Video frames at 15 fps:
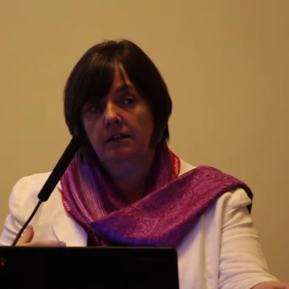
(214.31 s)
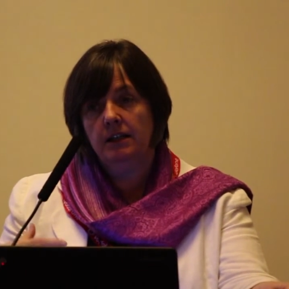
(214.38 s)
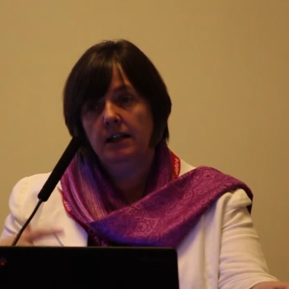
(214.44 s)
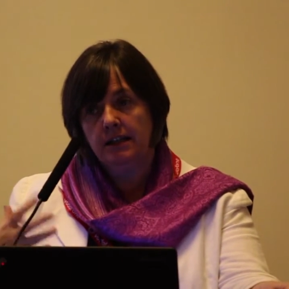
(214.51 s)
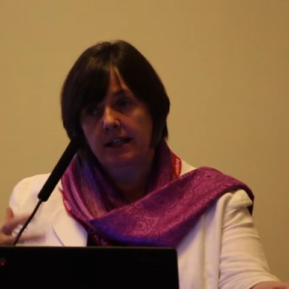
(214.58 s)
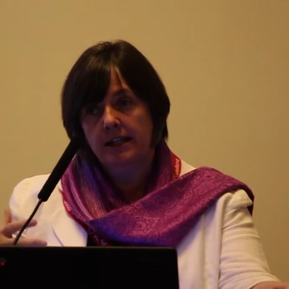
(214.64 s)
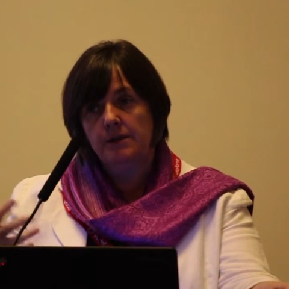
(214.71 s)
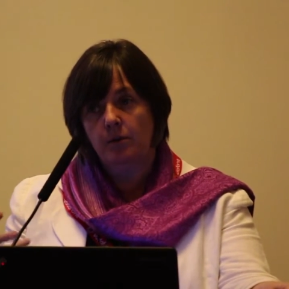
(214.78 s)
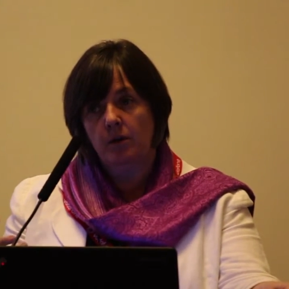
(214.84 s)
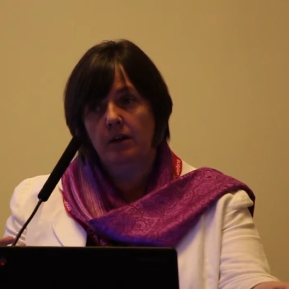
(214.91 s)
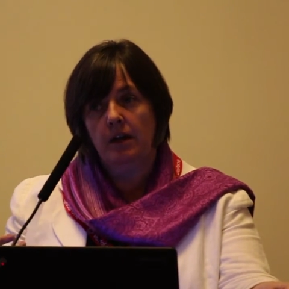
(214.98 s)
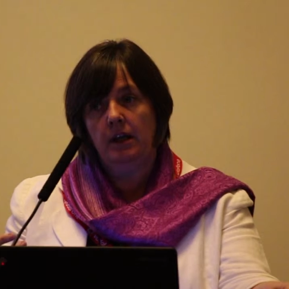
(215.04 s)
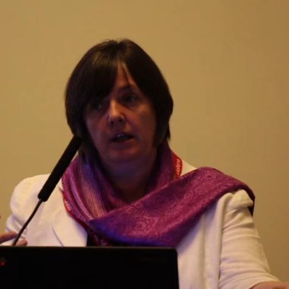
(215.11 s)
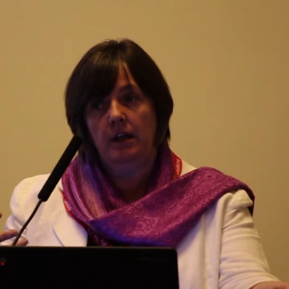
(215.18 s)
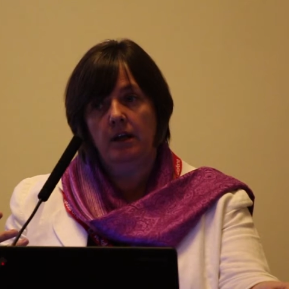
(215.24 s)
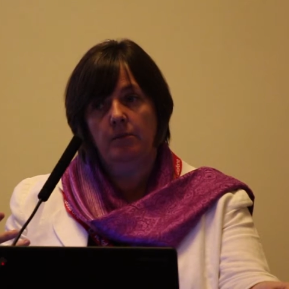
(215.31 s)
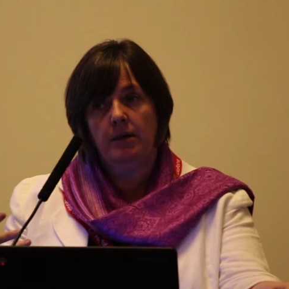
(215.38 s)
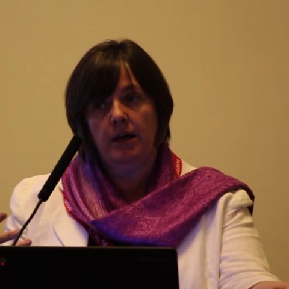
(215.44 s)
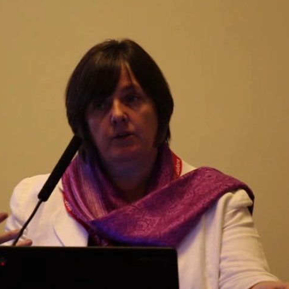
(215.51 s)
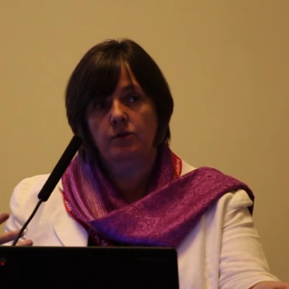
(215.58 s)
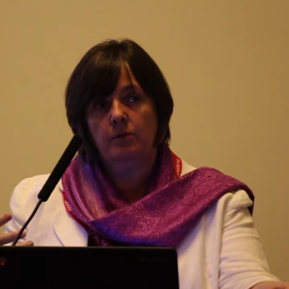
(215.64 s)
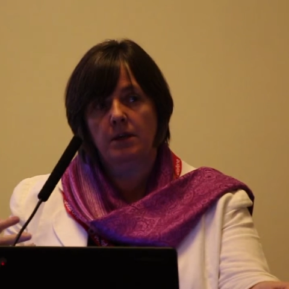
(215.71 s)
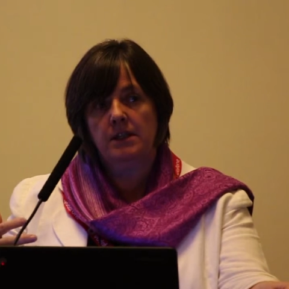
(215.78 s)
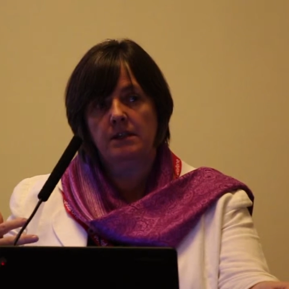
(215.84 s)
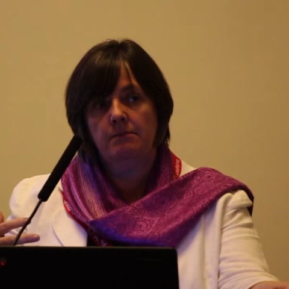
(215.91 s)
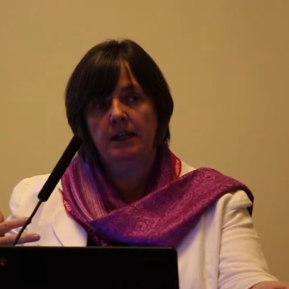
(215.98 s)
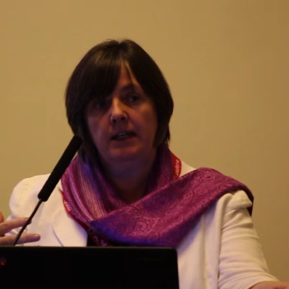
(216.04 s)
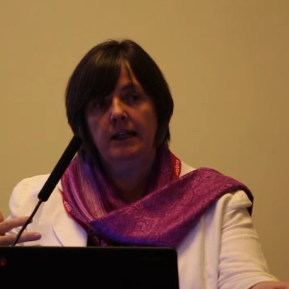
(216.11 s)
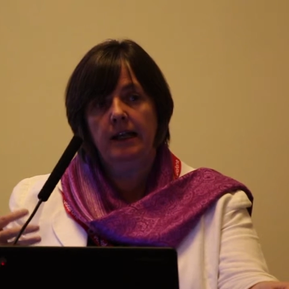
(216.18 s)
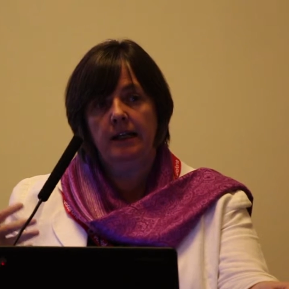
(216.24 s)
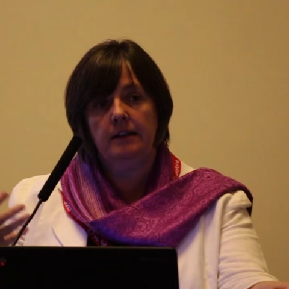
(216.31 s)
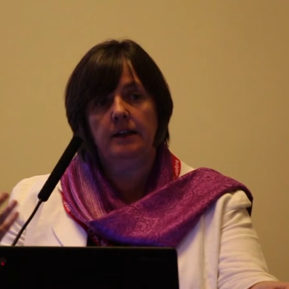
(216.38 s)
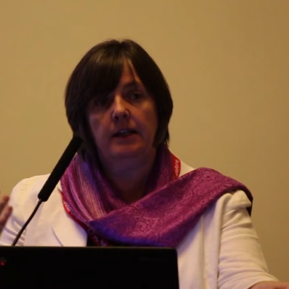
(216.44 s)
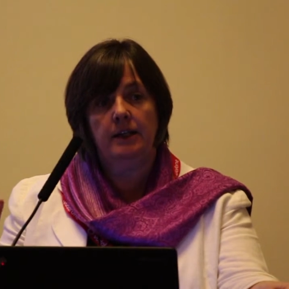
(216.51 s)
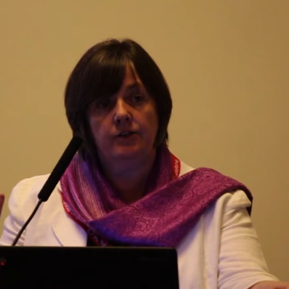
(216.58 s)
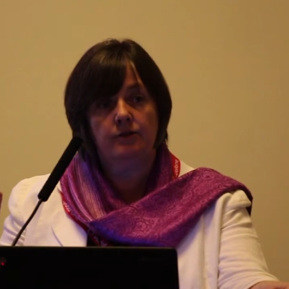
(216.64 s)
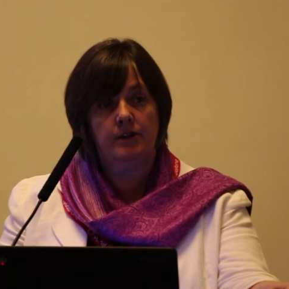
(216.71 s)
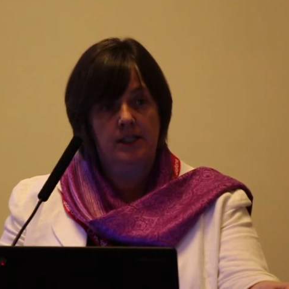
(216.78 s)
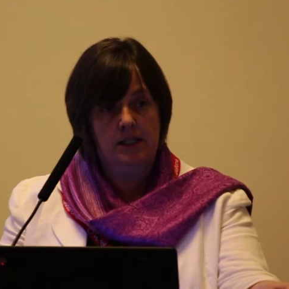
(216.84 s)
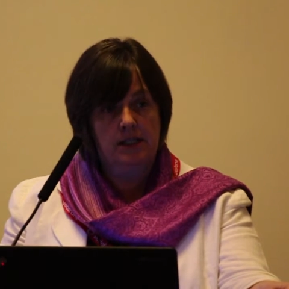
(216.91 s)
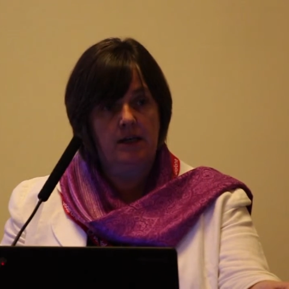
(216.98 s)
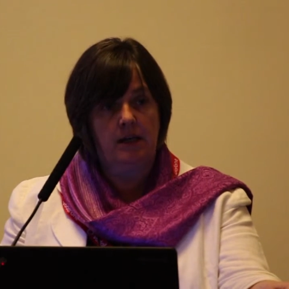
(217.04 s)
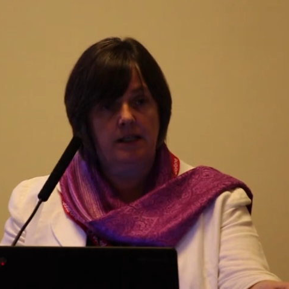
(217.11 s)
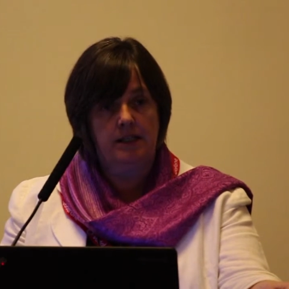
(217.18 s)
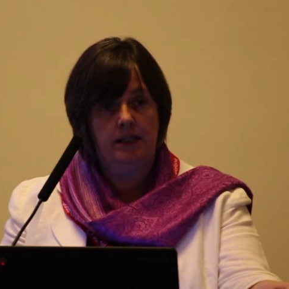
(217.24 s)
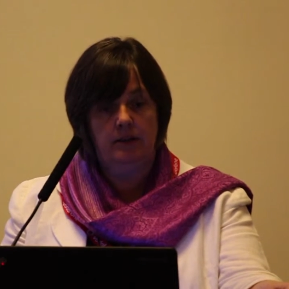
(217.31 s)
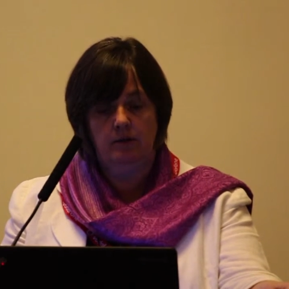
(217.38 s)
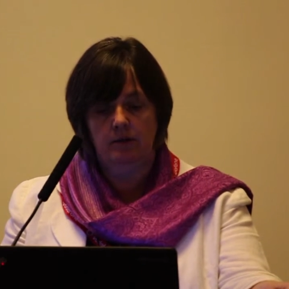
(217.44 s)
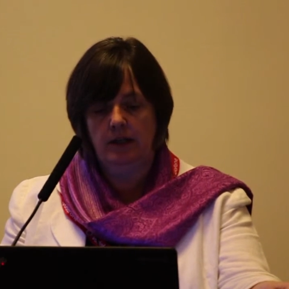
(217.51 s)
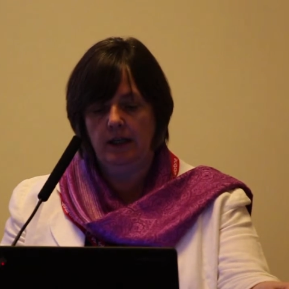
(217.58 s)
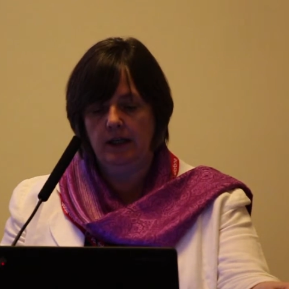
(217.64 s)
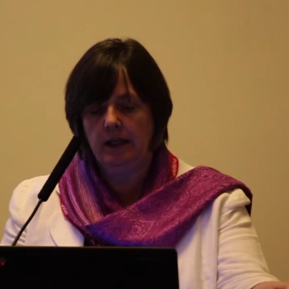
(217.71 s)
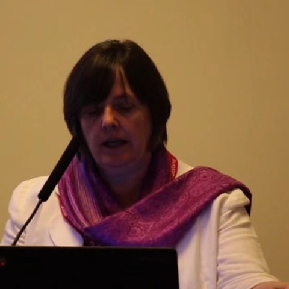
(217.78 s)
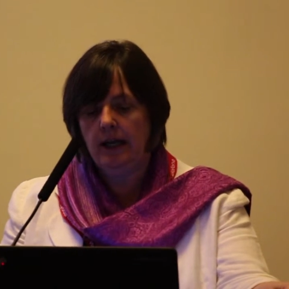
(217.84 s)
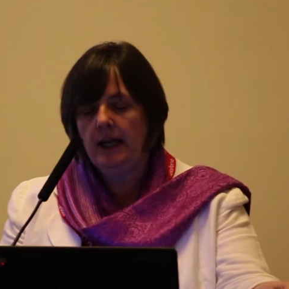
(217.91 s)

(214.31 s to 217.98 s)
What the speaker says: I think that's worth thinking about. What's a mentally healthy literate society look like?